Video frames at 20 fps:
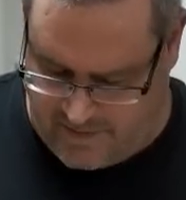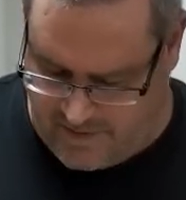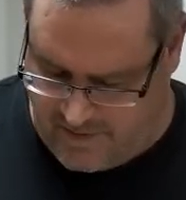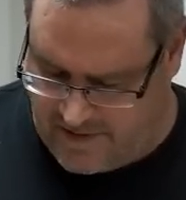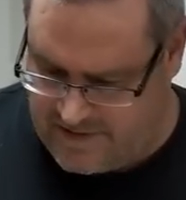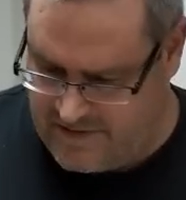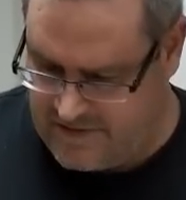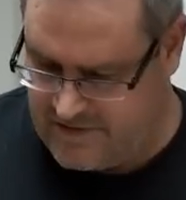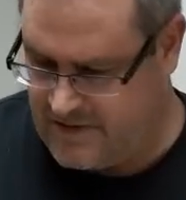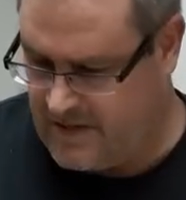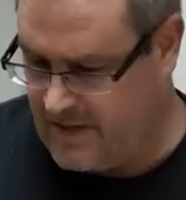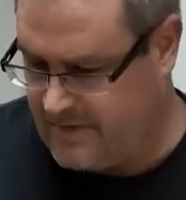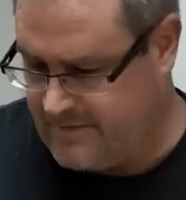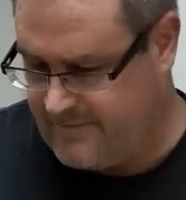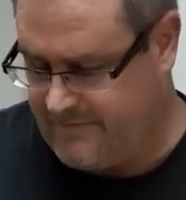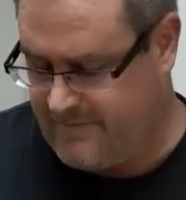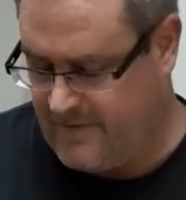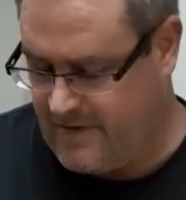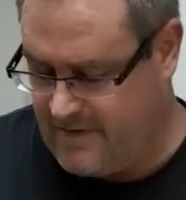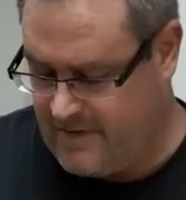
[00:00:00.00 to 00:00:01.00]
I just cut the
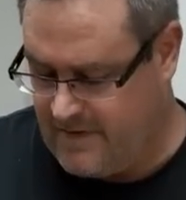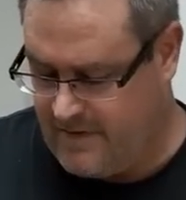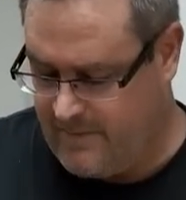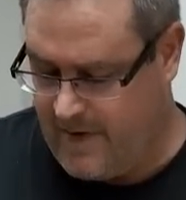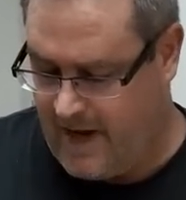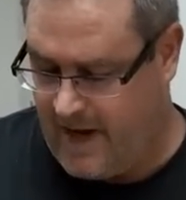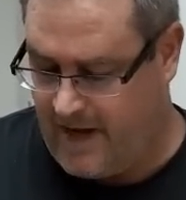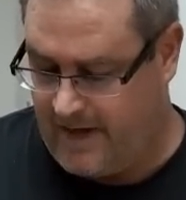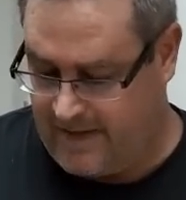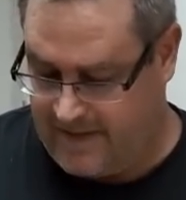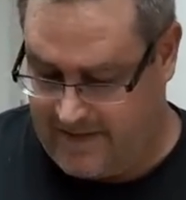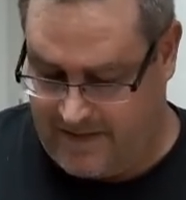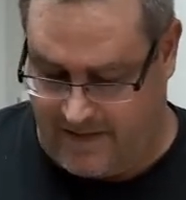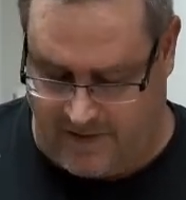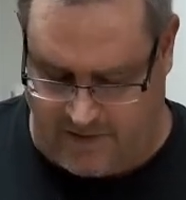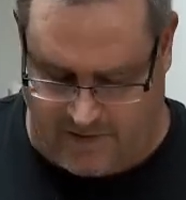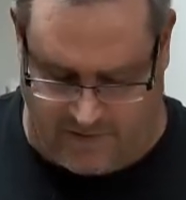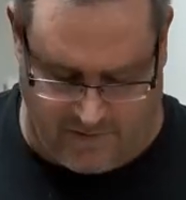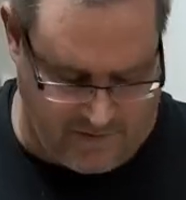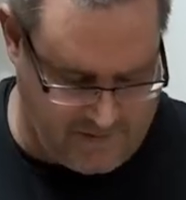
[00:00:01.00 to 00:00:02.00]
front and the back, and
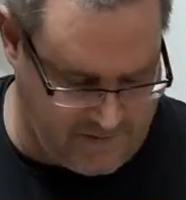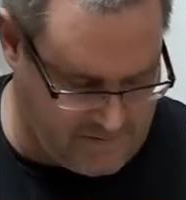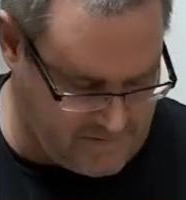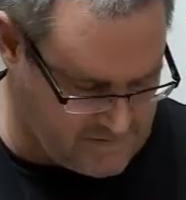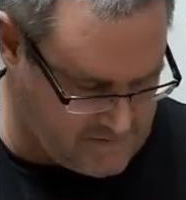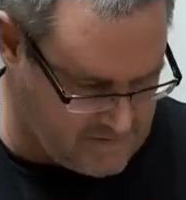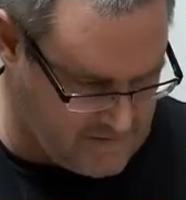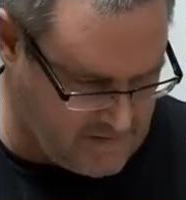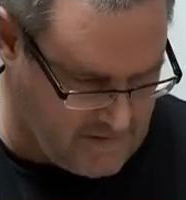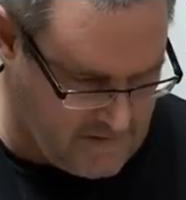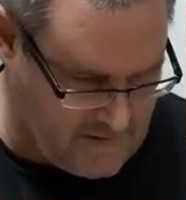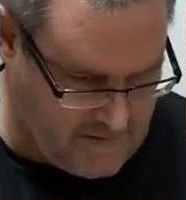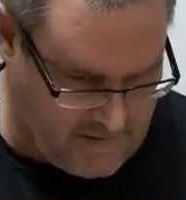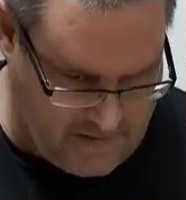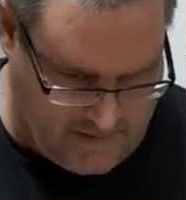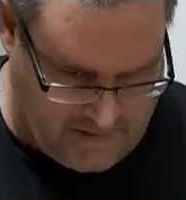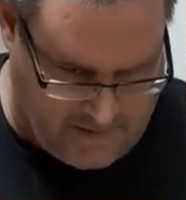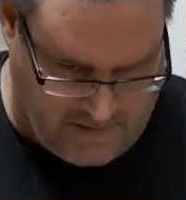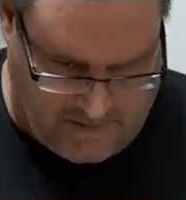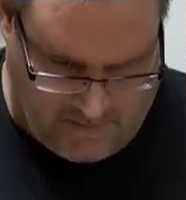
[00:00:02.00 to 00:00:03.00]
here's
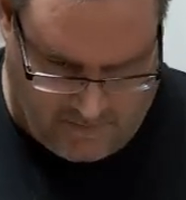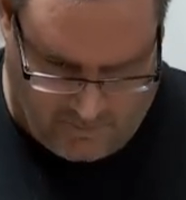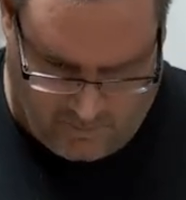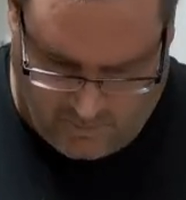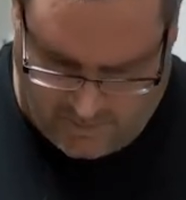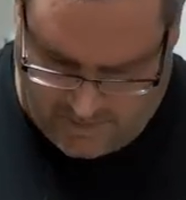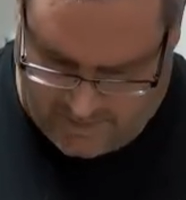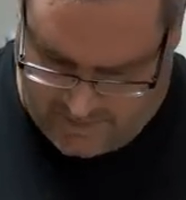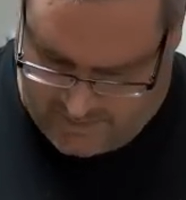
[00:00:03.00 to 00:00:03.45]
one of